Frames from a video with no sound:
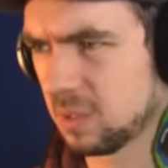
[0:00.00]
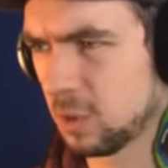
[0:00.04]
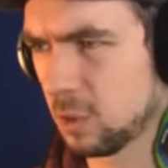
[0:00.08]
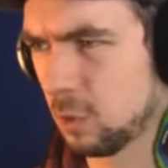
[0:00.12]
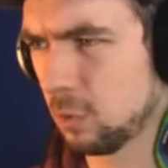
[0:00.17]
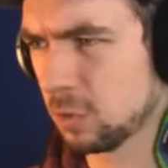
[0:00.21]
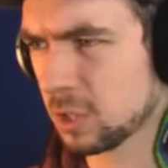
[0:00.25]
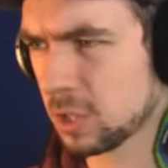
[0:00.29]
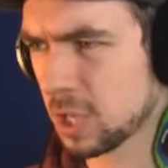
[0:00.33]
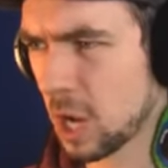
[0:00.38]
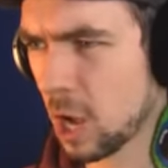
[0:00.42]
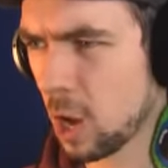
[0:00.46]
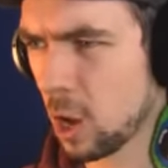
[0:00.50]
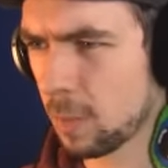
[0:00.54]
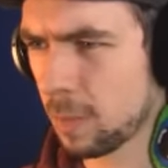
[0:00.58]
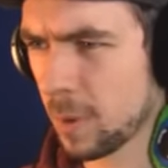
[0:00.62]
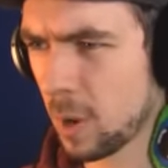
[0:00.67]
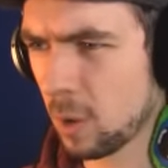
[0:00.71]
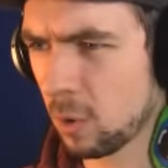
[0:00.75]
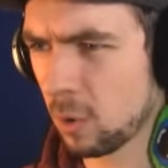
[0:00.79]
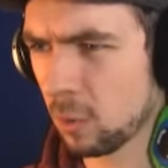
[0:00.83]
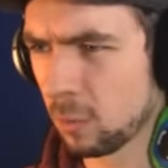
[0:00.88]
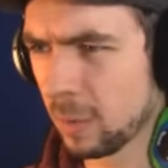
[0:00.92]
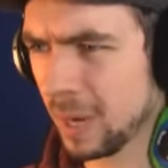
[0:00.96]
Who's the
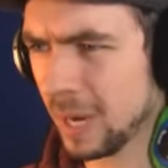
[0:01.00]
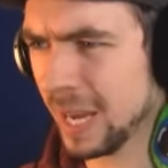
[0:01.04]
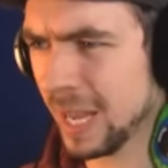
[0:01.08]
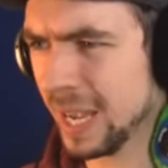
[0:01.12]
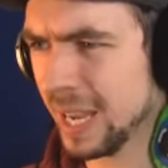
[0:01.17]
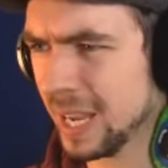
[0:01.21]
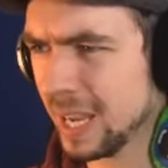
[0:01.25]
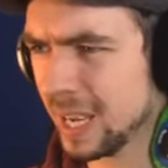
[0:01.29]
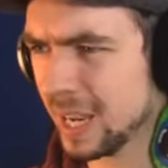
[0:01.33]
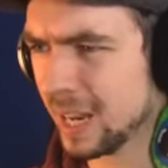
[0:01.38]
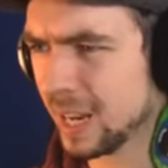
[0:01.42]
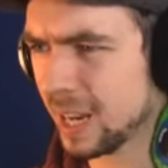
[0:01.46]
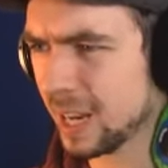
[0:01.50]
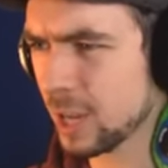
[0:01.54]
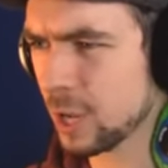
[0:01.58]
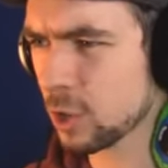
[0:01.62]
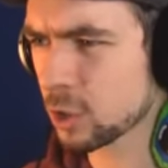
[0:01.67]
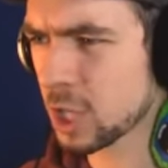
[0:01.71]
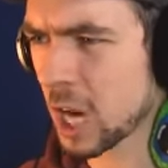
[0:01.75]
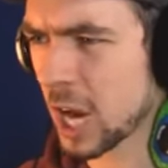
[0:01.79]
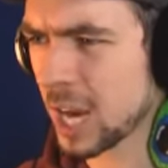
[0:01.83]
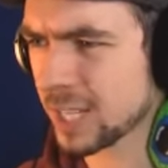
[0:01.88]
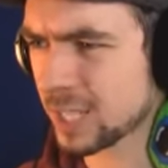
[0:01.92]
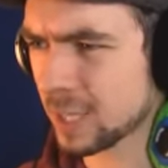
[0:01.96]
hobo? Willie? Are
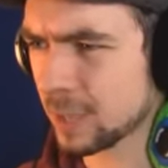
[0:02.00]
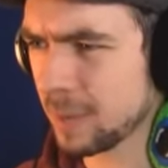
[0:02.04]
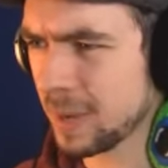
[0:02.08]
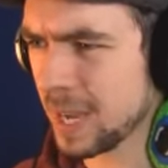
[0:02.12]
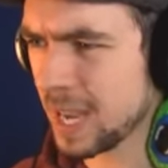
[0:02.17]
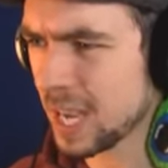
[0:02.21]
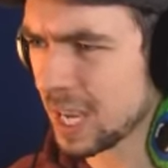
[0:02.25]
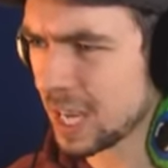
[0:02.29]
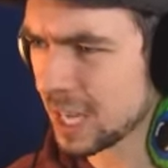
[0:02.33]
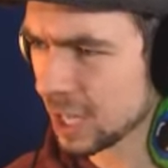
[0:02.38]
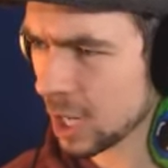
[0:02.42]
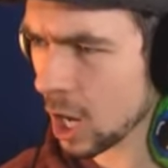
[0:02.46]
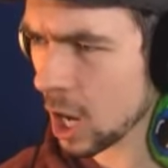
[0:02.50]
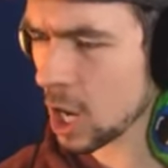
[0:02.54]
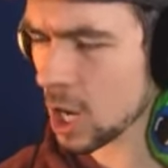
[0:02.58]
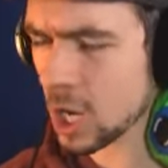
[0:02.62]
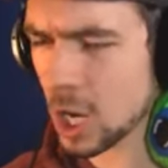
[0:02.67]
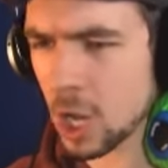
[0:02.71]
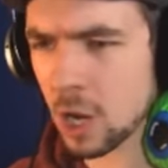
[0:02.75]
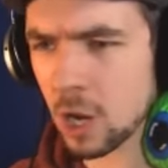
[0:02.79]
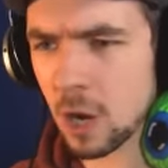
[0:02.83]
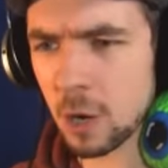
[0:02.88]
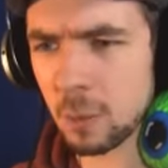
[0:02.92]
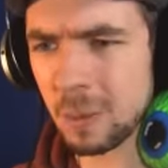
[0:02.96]
you chasing me? Good
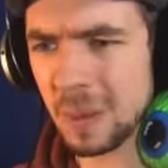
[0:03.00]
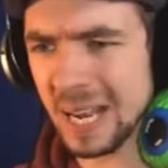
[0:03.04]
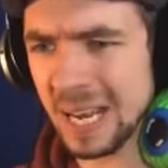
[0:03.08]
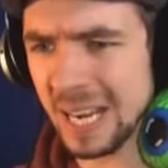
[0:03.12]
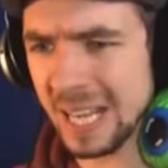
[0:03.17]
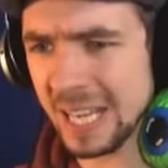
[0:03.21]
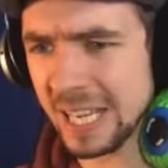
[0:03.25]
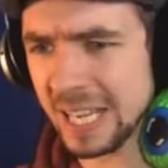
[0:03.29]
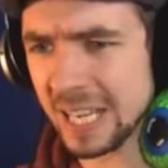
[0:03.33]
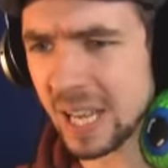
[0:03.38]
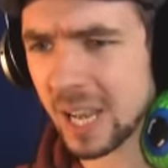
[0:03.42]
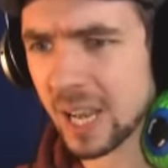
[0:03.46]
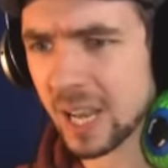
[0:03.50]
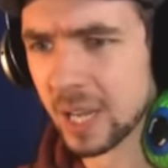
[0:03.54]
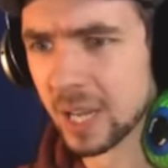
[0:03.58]
lord, Molly!